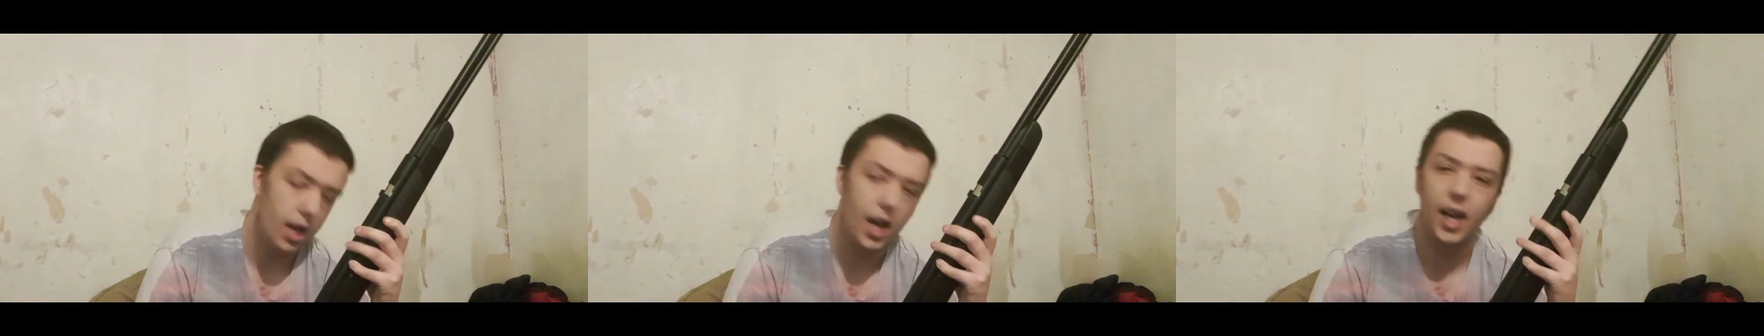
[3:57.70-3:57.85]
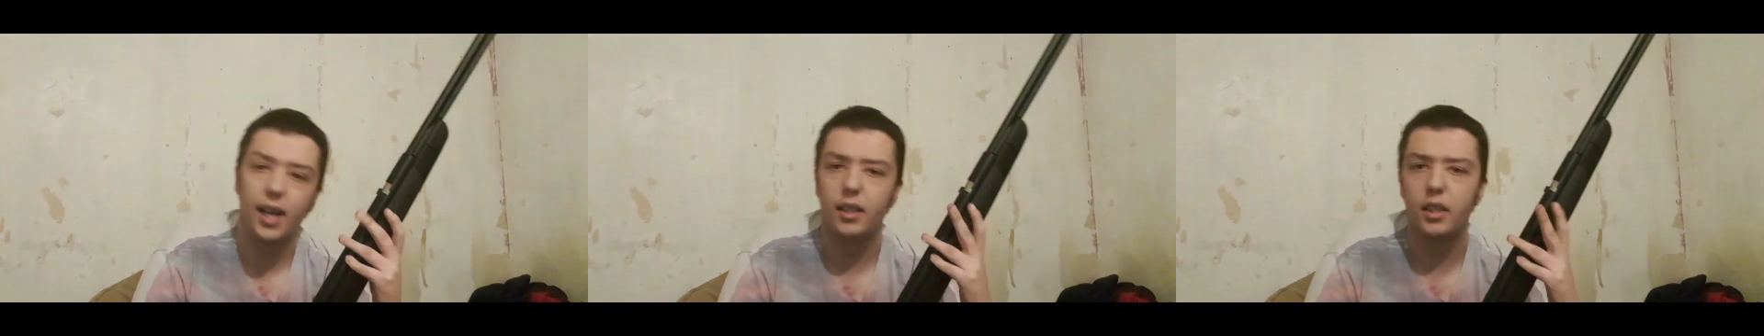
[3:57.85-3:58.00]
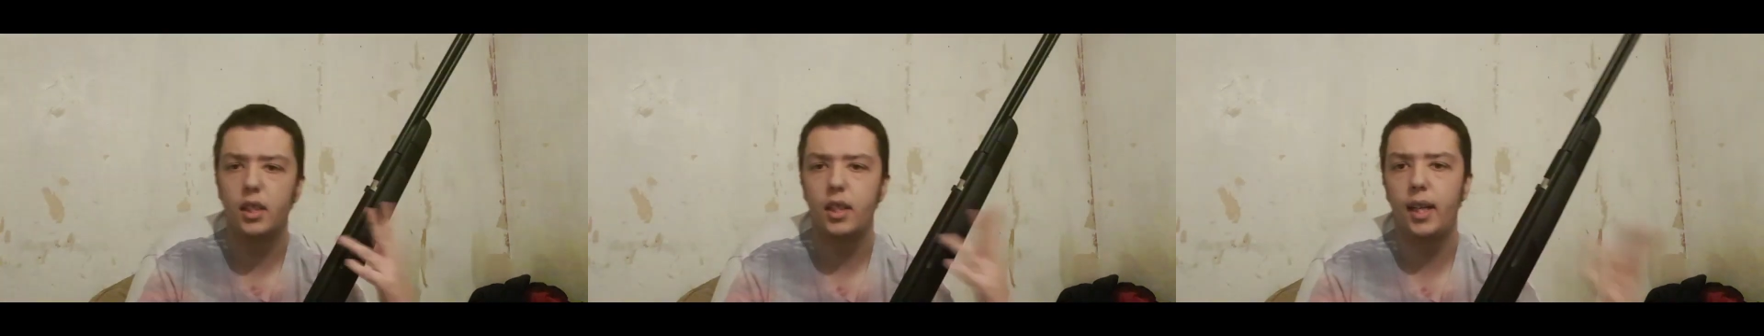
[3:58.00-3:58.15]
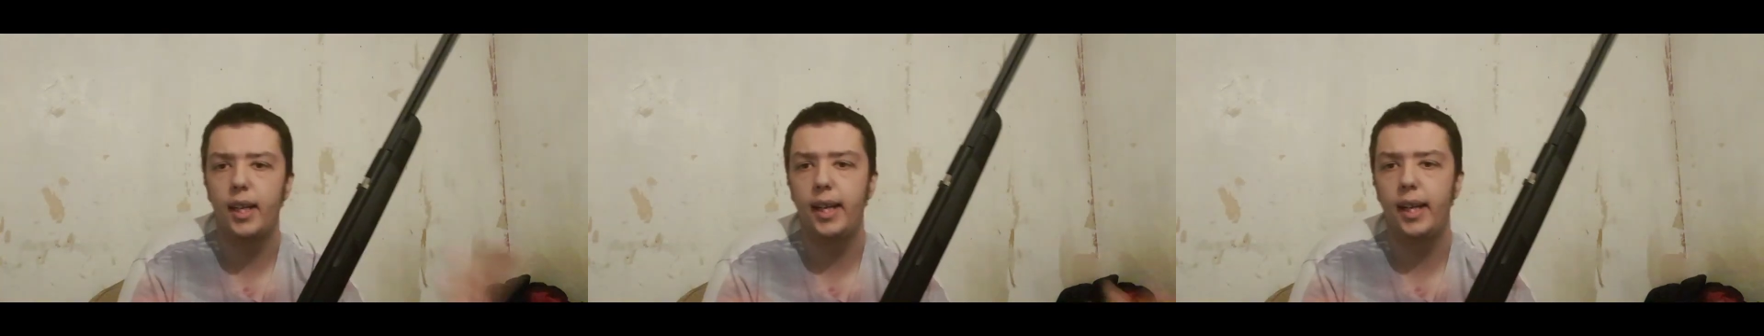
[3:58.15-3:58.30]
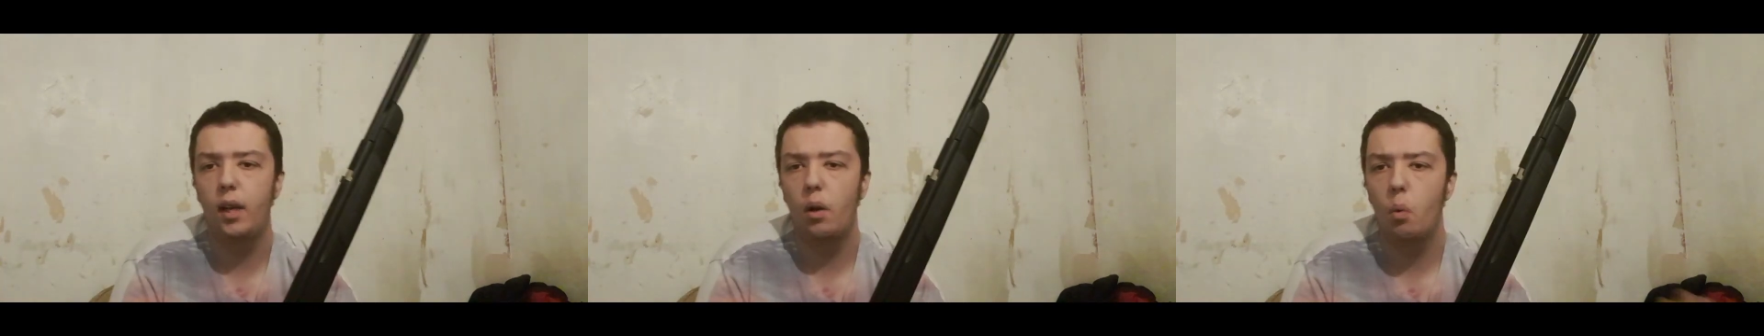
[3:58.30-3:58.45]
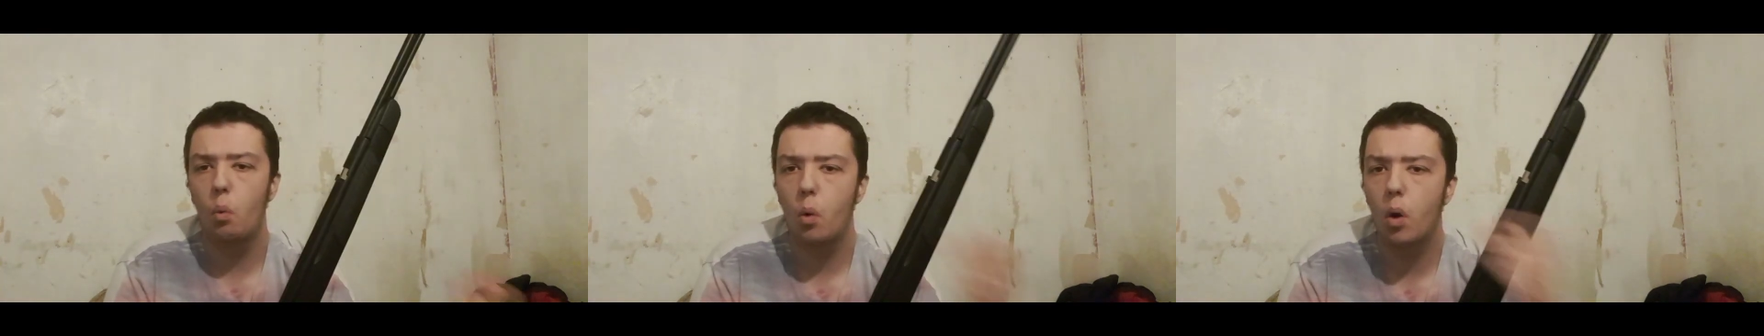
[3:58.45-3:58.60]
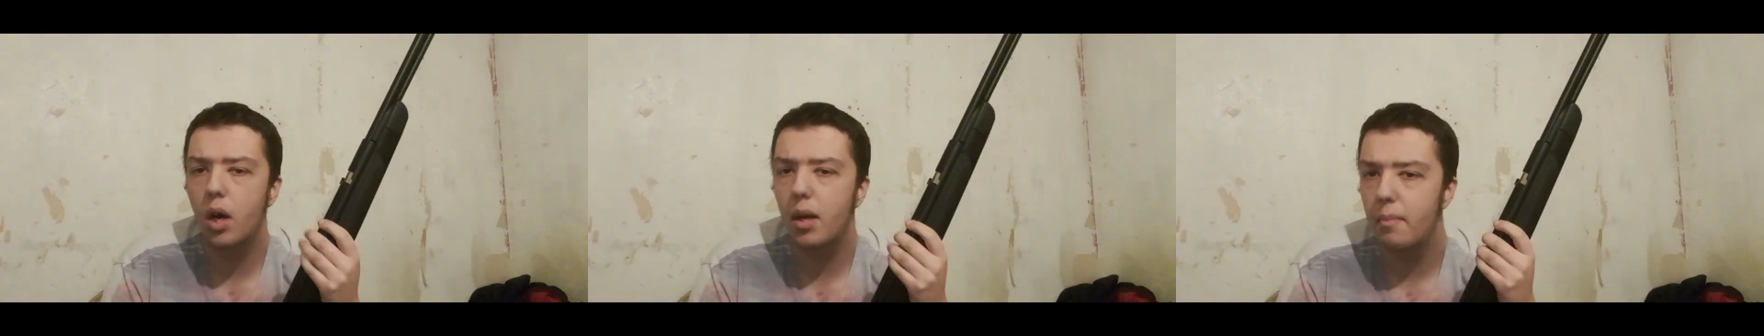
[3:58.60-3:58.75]
Actually,
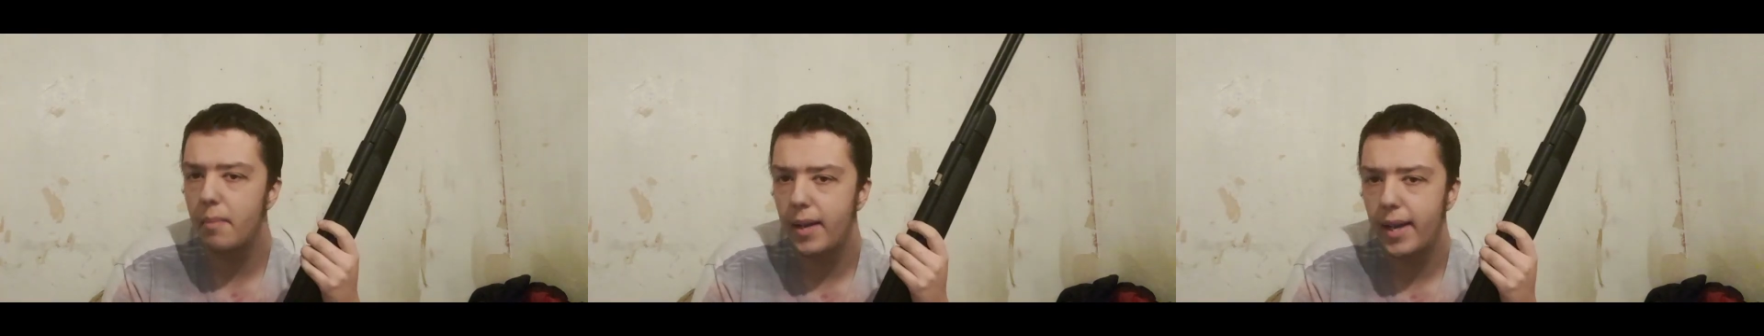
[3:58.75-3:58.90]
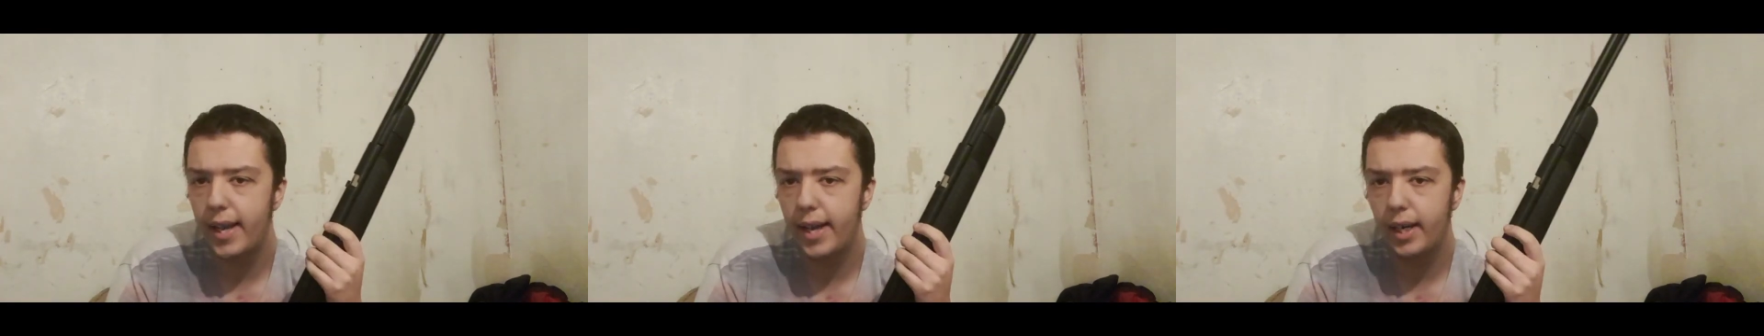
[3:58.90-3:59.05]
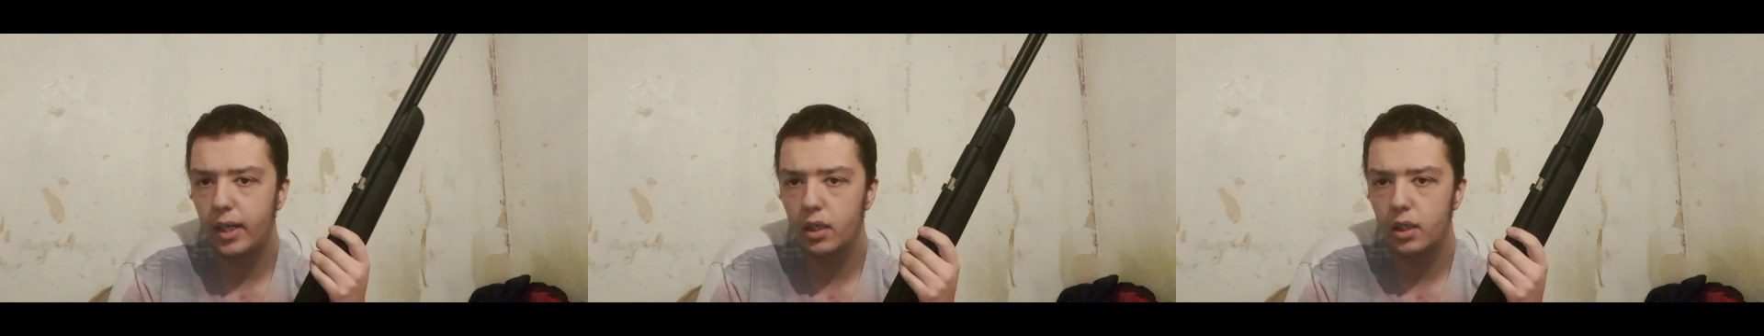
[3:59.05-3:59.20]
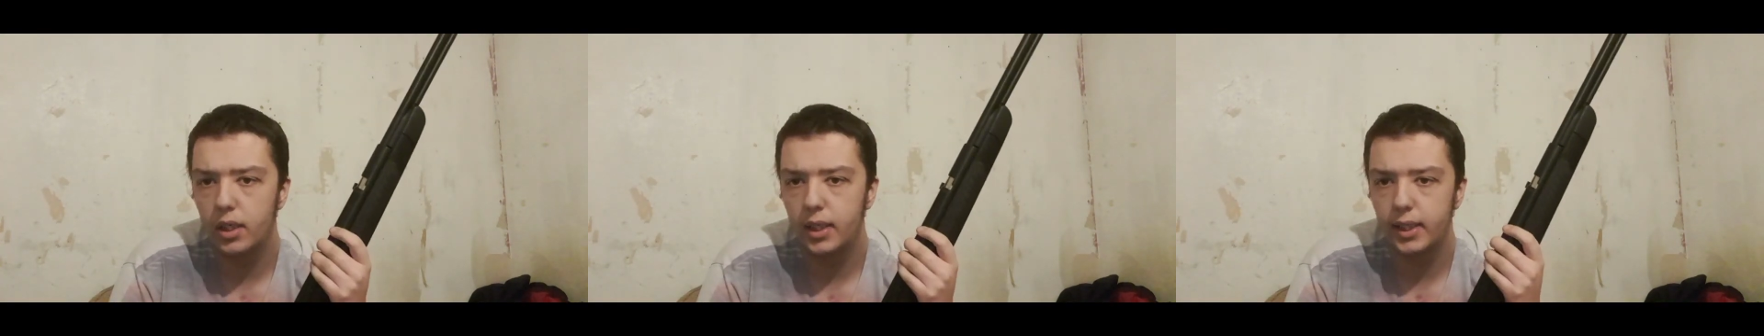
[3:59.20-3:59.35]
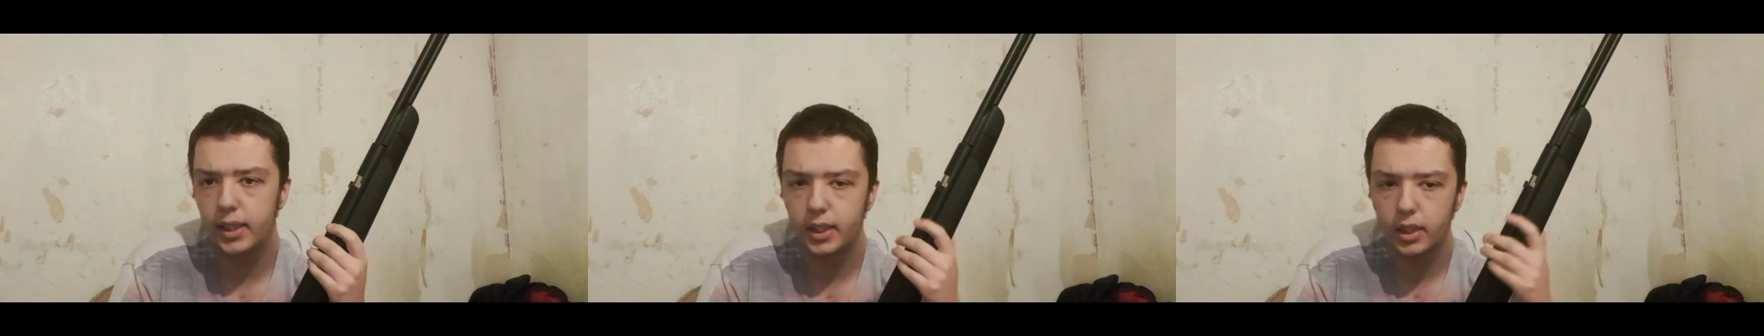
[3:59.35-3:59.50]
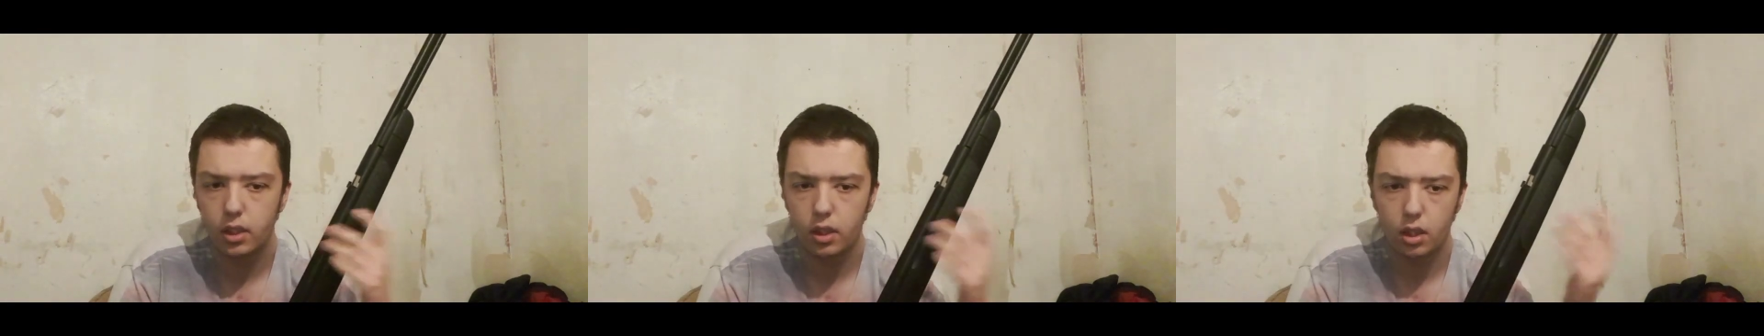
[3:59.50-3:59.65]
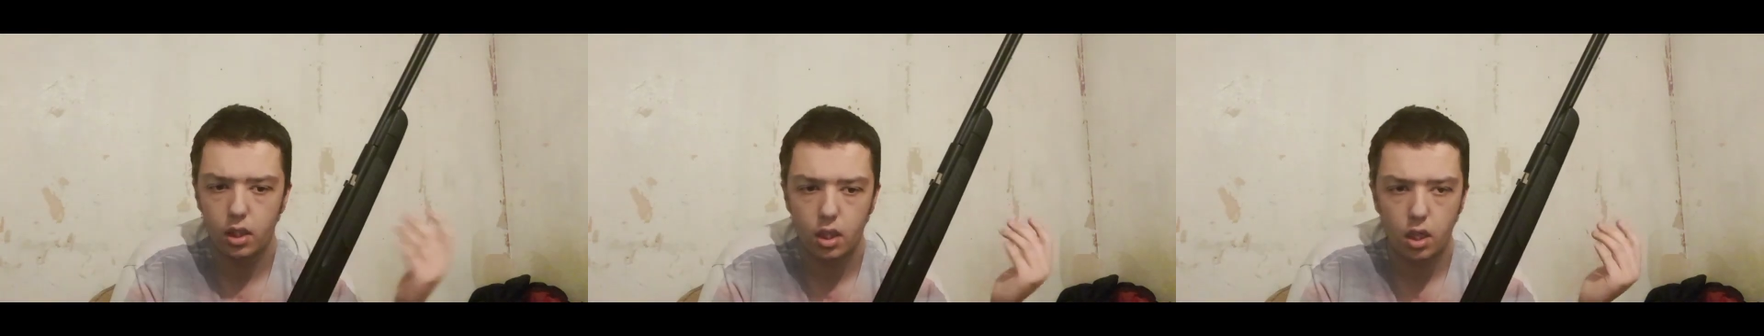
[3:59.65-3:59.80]
why I'm here,
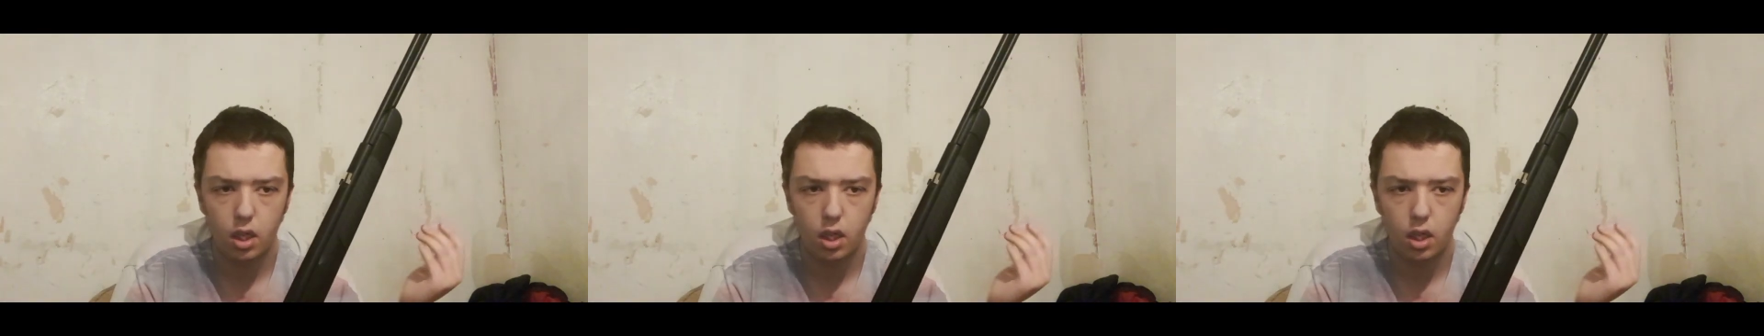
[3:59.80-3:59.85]
guys,